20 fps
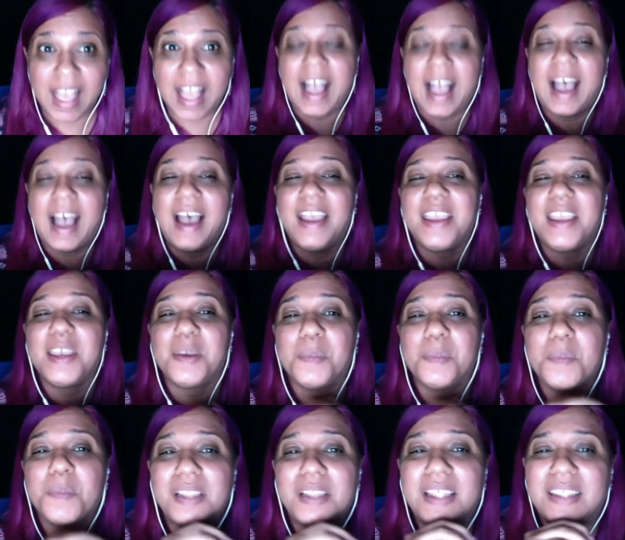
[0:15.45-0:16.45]
I am
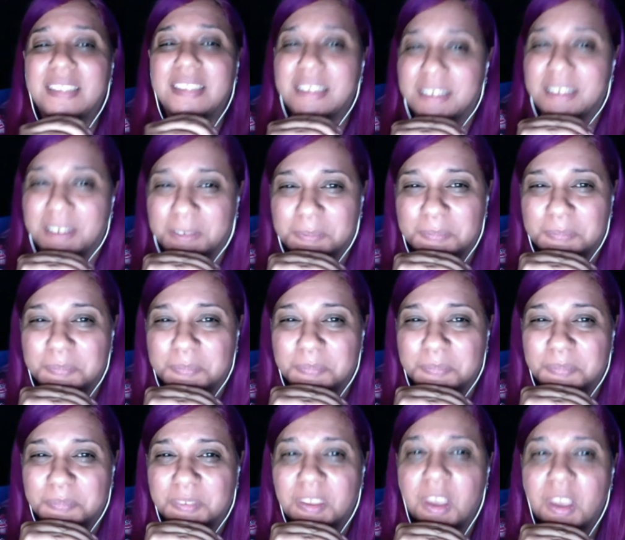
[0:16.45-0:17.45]
Latina,
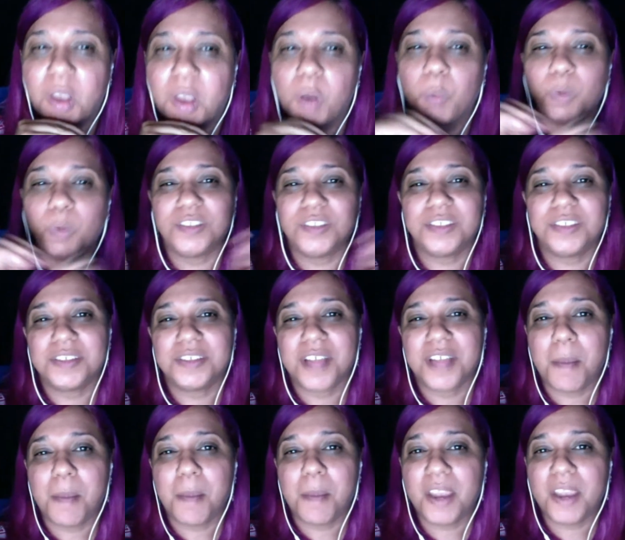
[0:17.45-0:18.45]
which is not
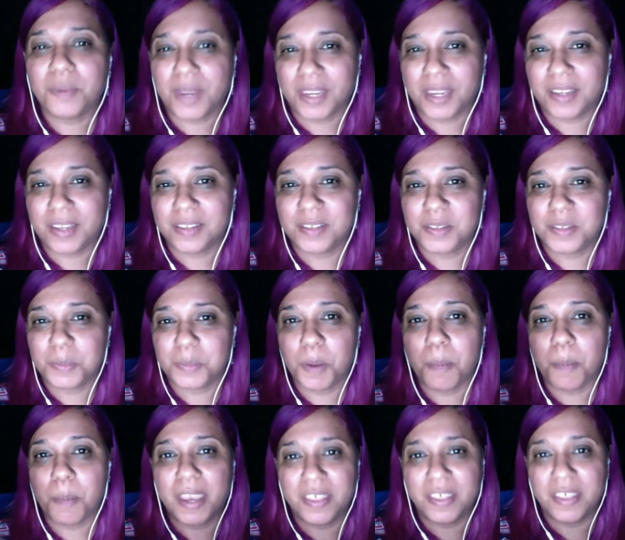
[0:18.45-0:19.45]
my race, but
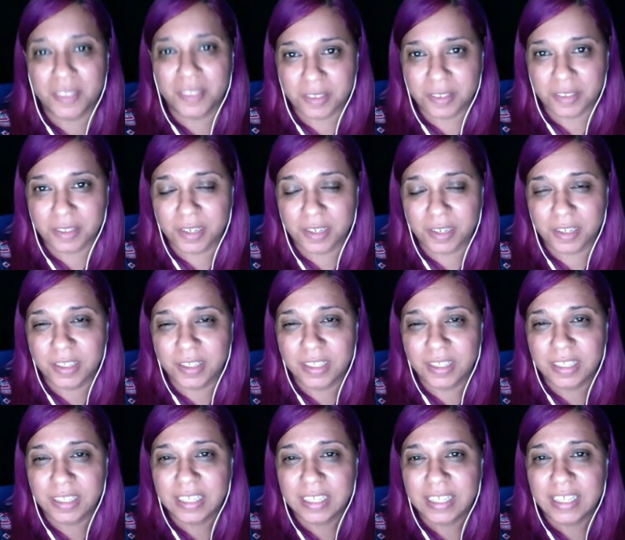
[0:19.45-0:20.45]
my ethnicity.
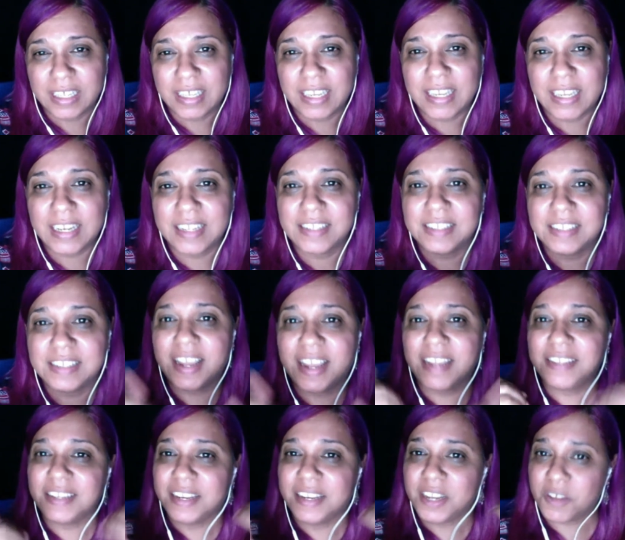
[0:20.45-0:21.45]
It is an
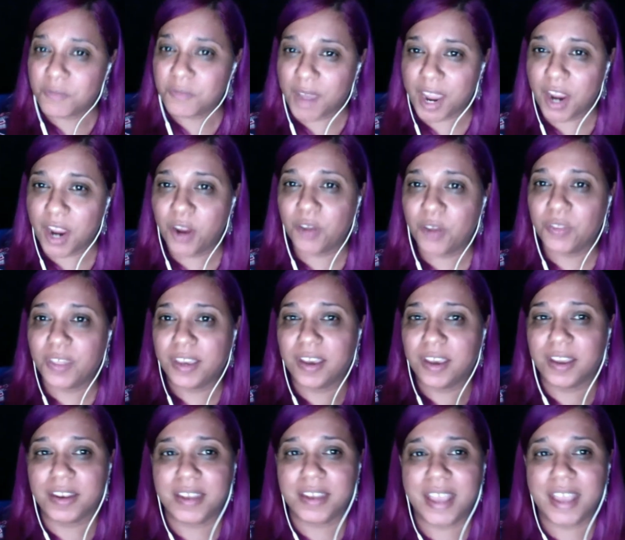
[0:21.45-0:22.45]
identifier that
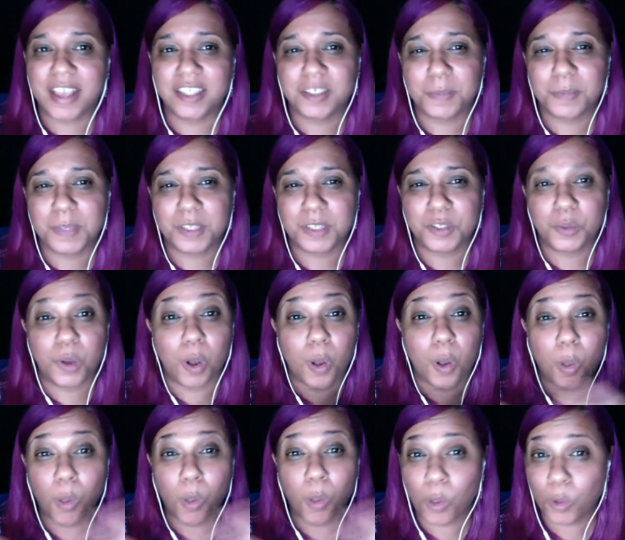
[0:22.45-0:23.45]
connects me to a
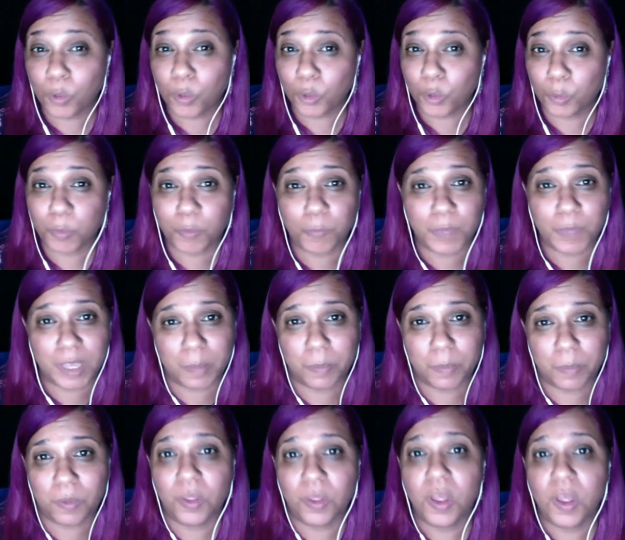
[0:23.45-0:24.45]
whole group of
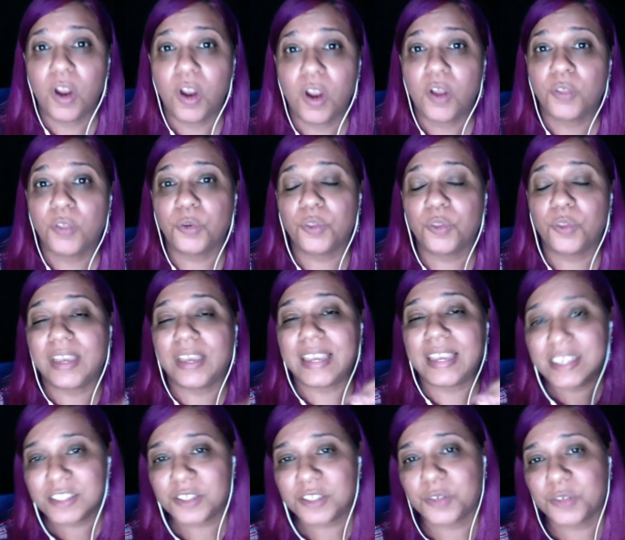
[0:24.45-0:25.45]
people through the
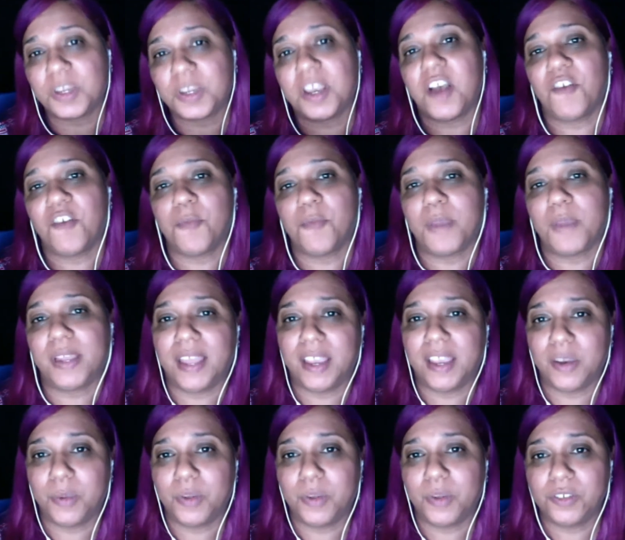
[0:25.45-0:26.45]
history of my
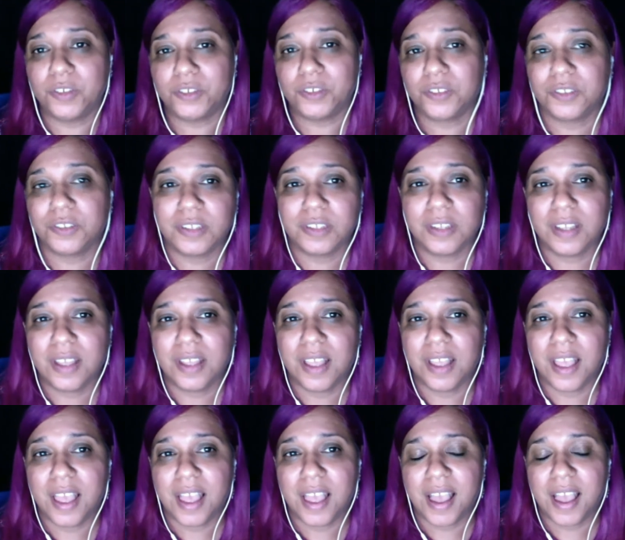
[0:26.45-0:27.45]
language.
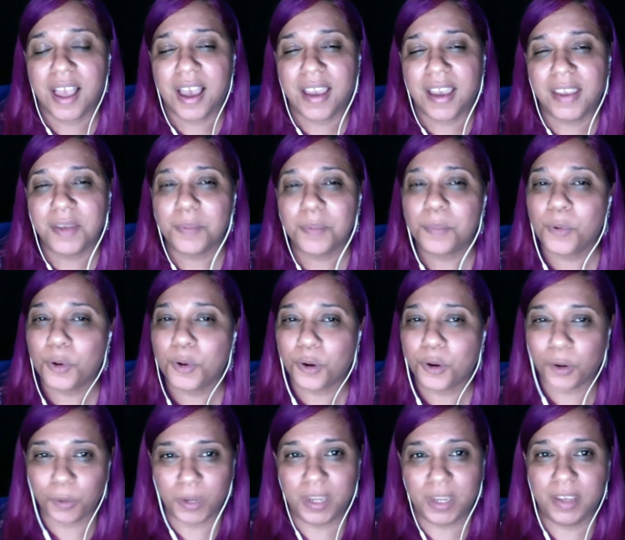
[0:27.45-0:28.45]
I am Puerto
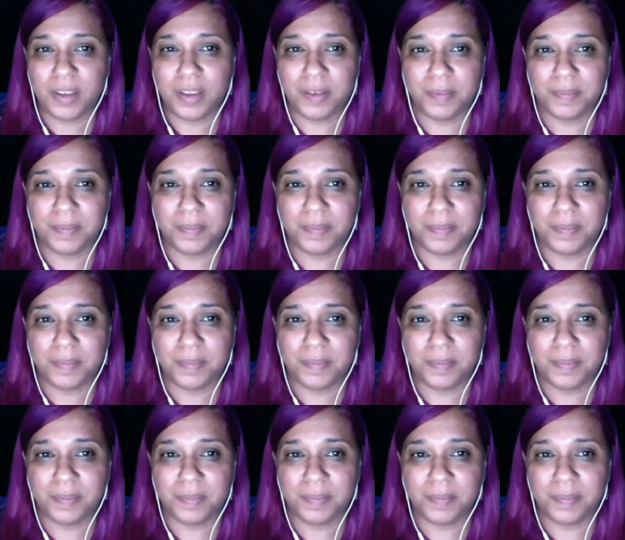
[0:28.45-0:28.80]
Rican.